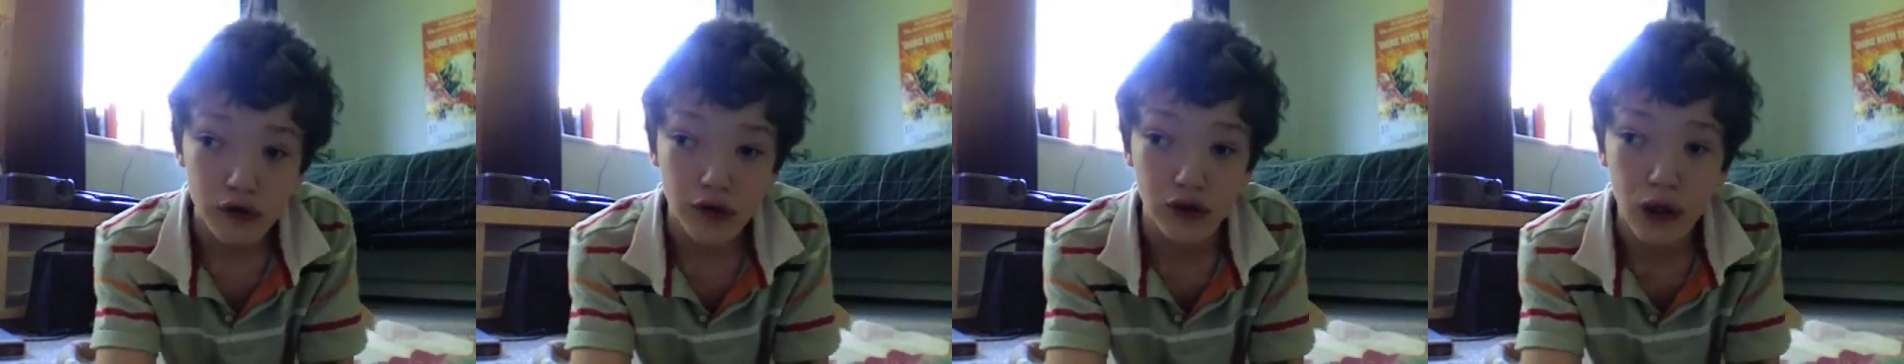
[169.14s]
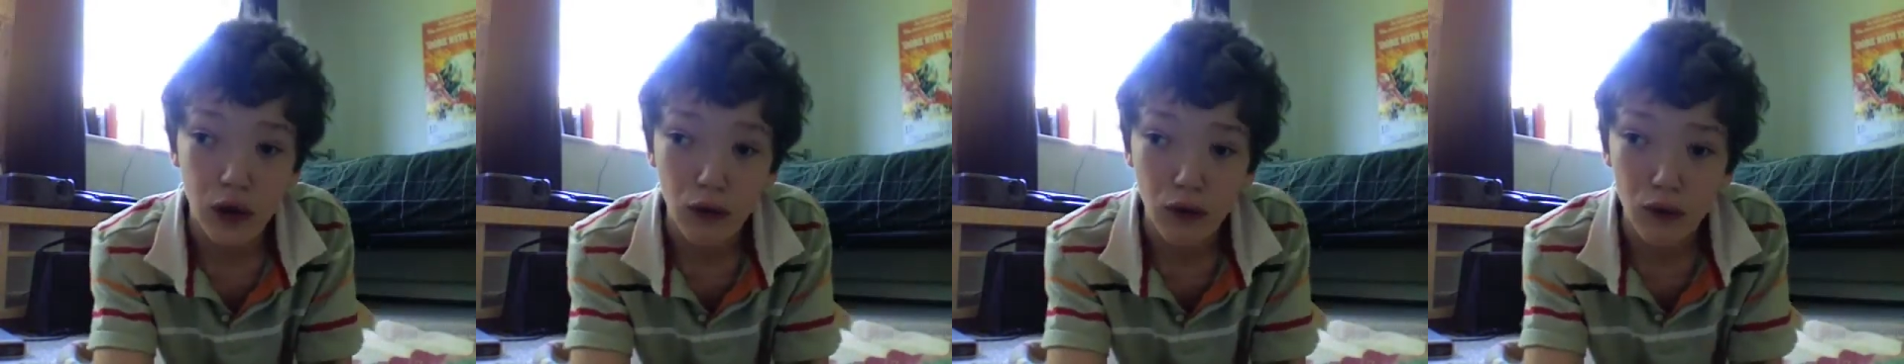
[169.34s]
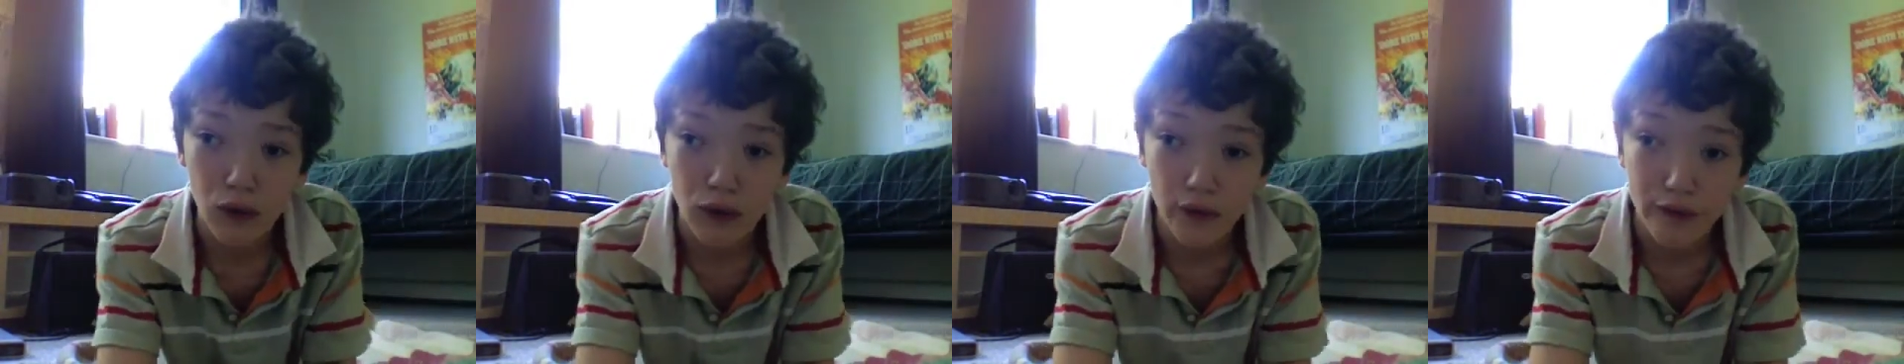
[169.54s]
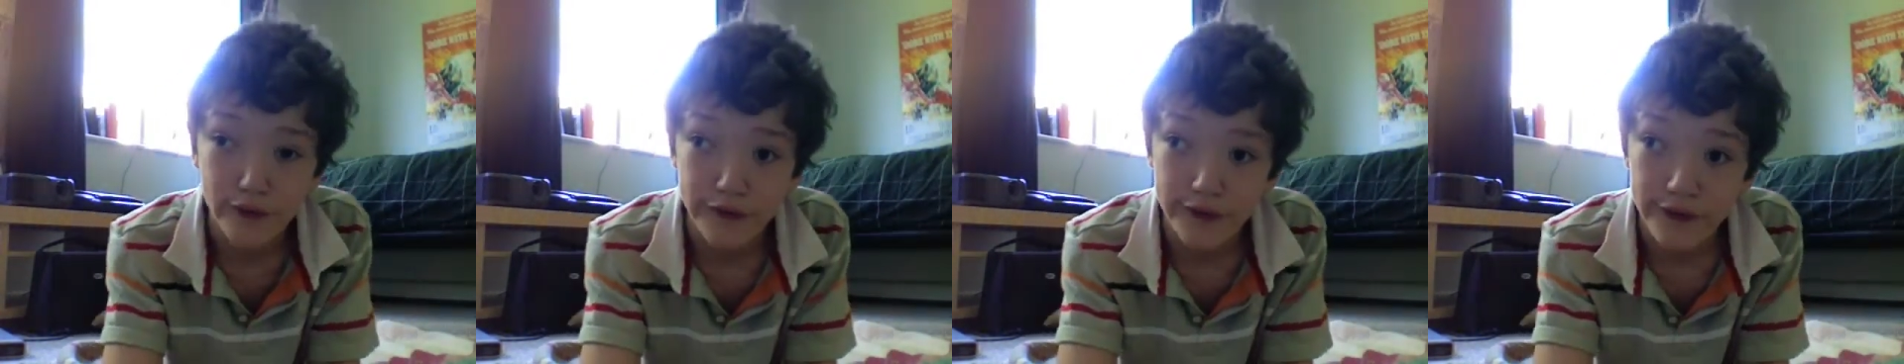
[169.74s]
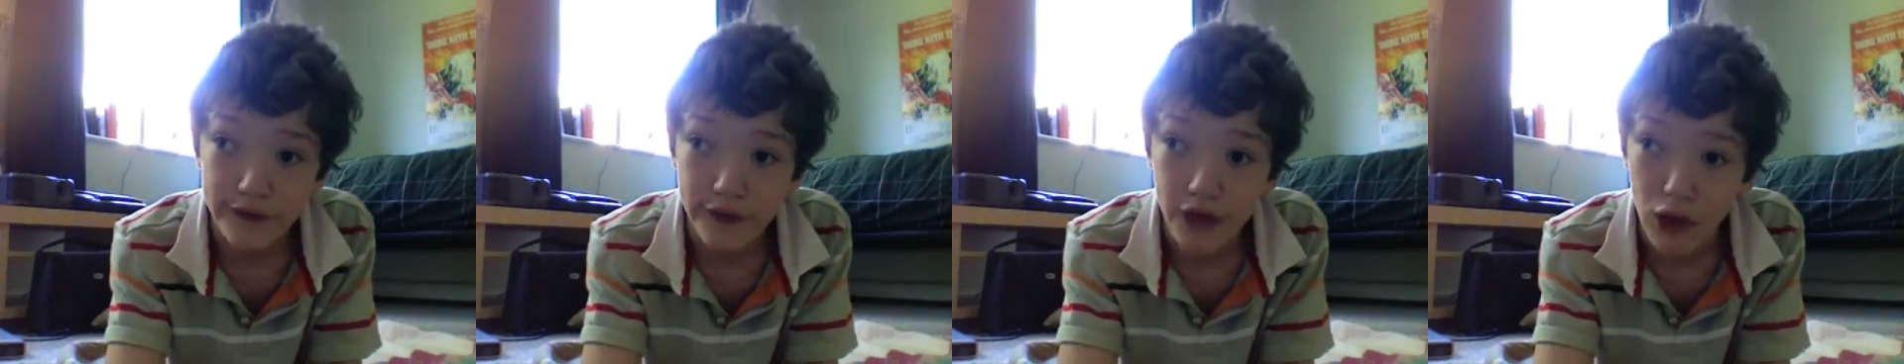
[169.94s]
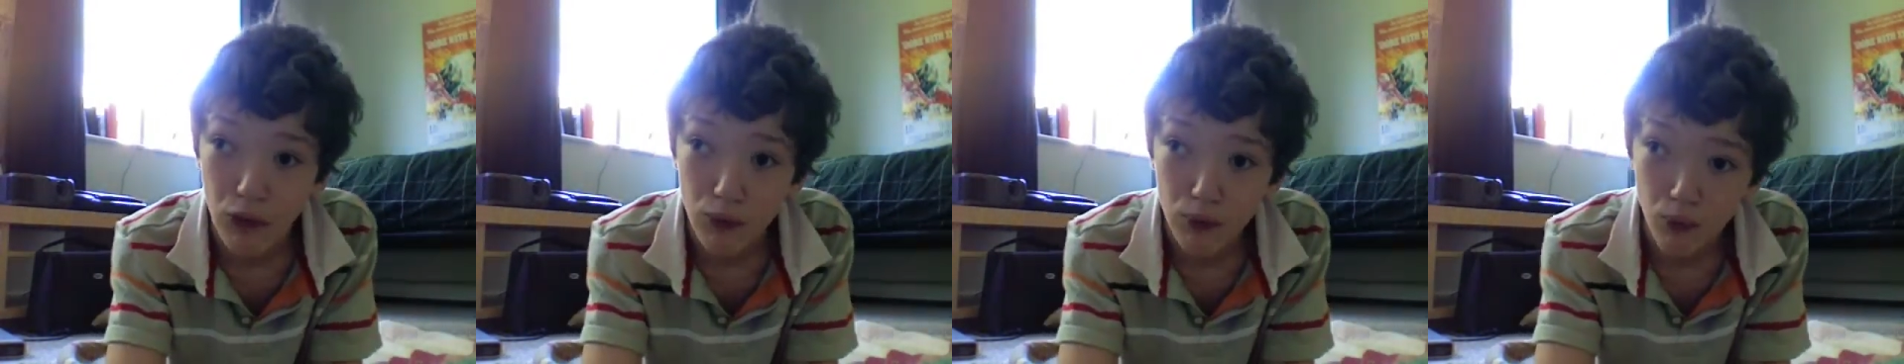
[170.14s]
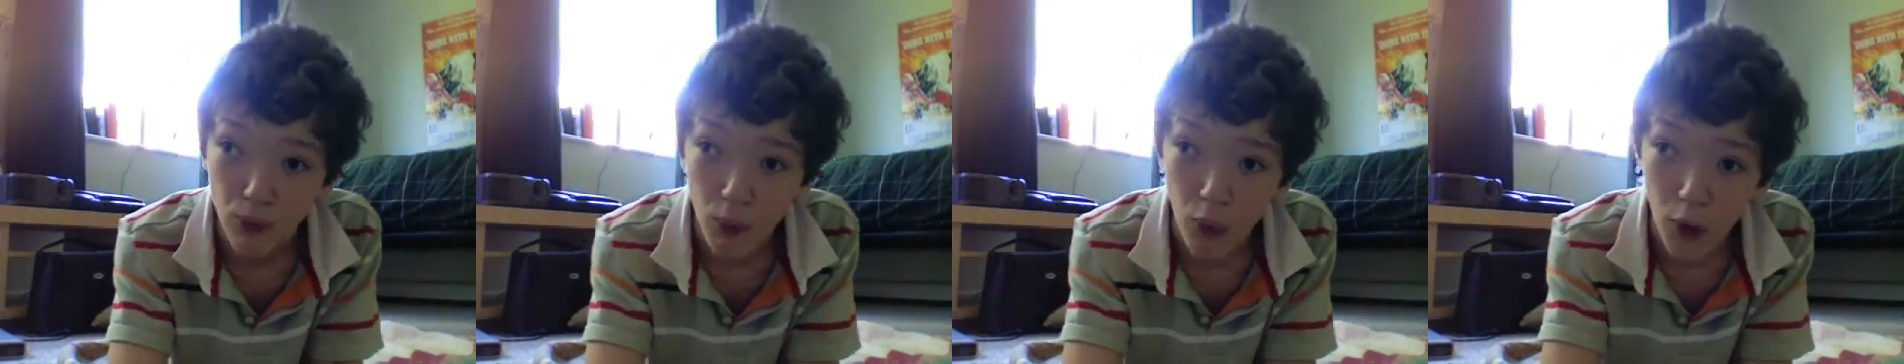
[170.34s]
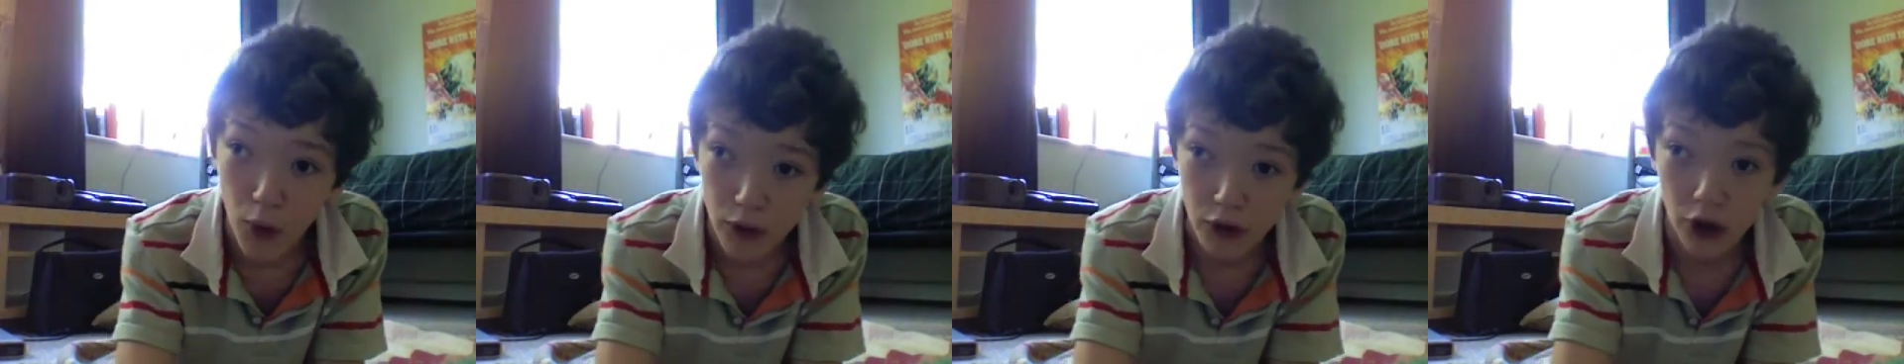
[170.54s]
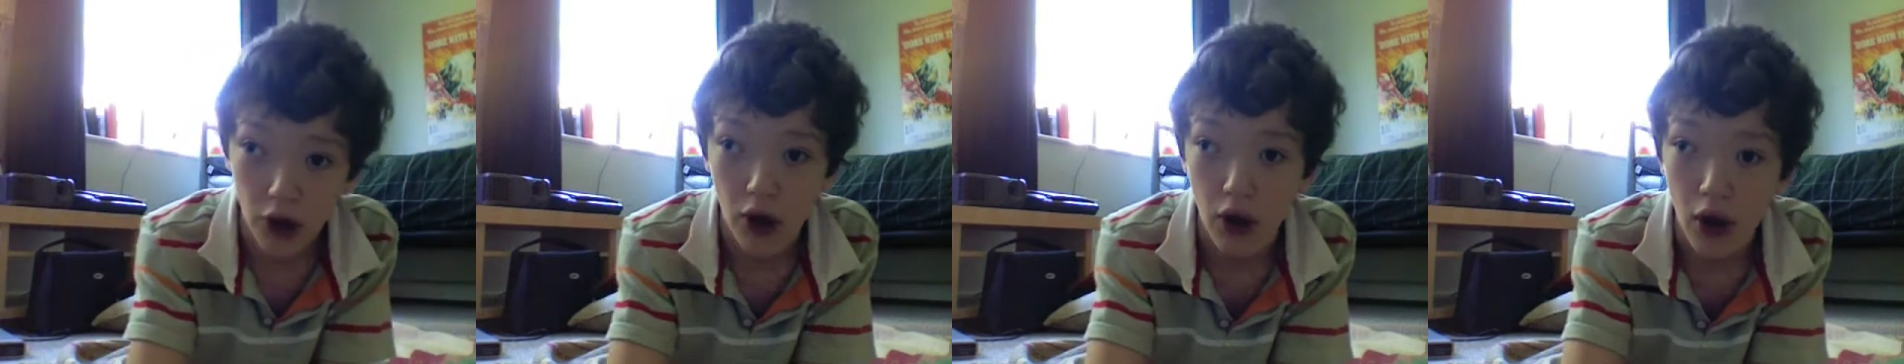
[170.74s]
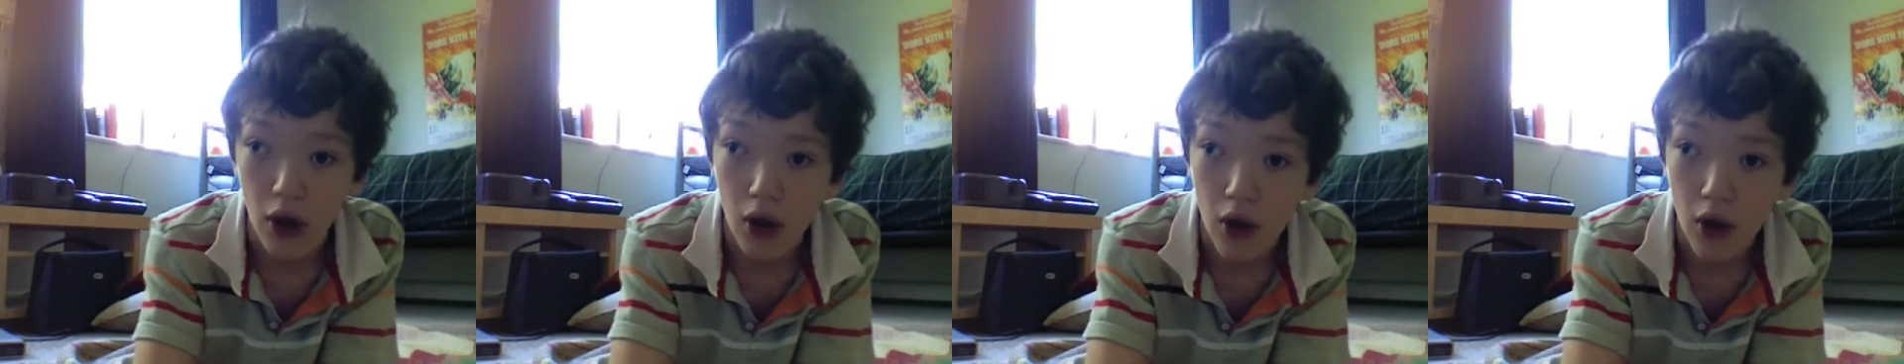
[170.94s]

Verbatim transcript: don't don't bother